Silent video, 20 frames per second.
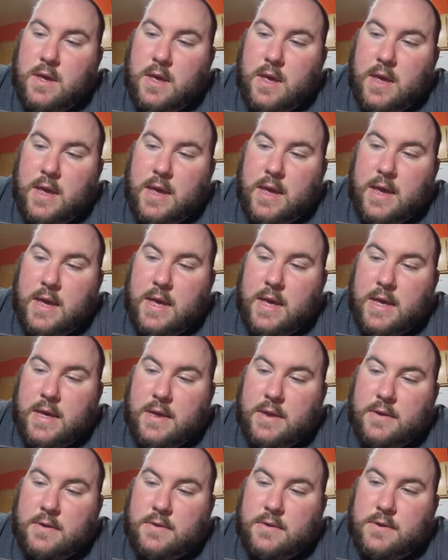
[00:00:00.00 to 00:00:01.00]

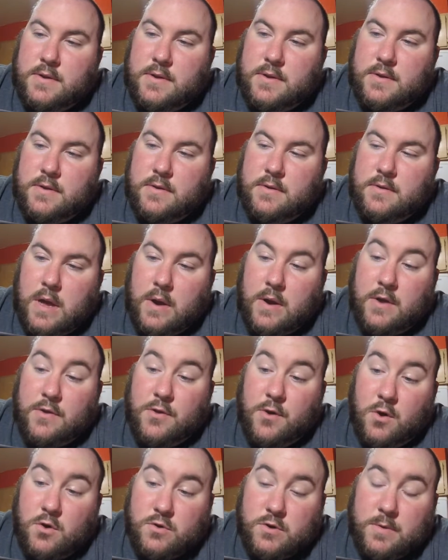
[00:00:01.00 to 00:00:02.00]
and I'll get
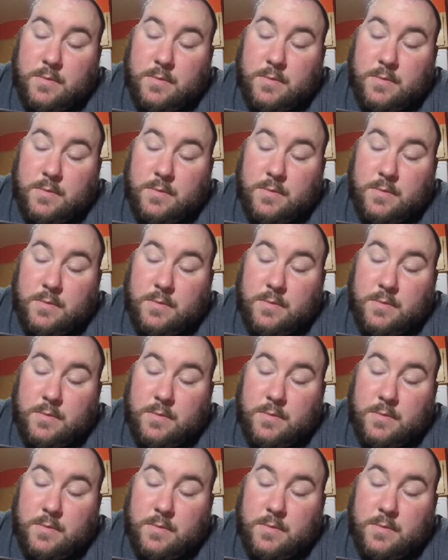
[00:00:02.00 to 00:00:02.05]
those